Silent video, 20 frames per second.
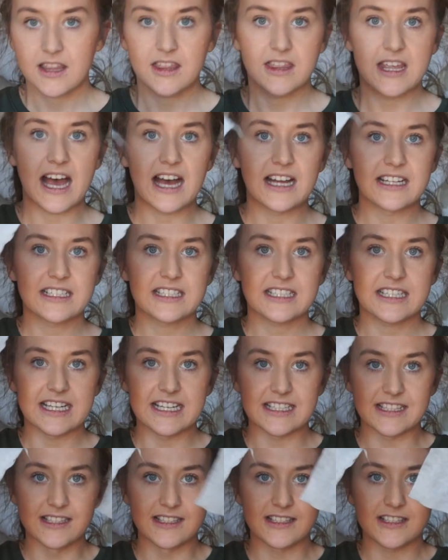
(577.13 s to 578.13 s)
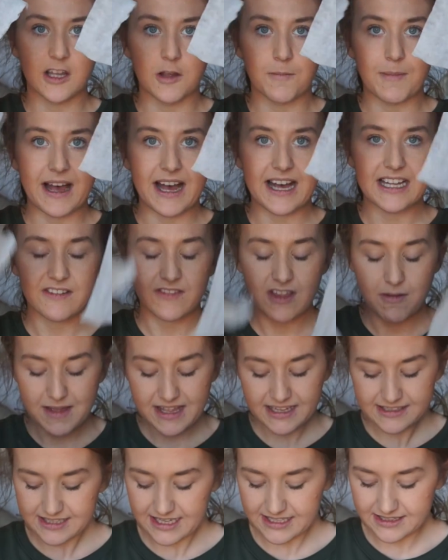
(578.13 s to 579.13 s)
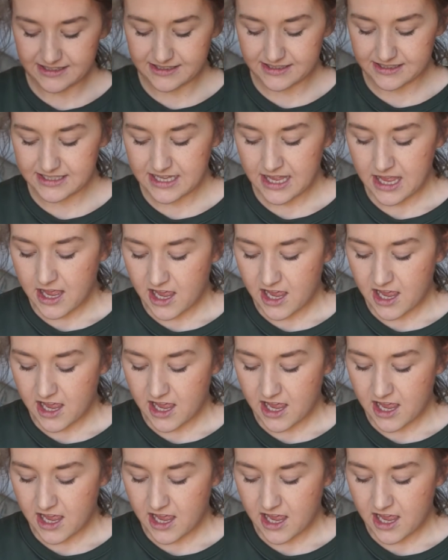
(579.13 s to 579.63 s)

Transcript: that isn't so bad, if that makes sense.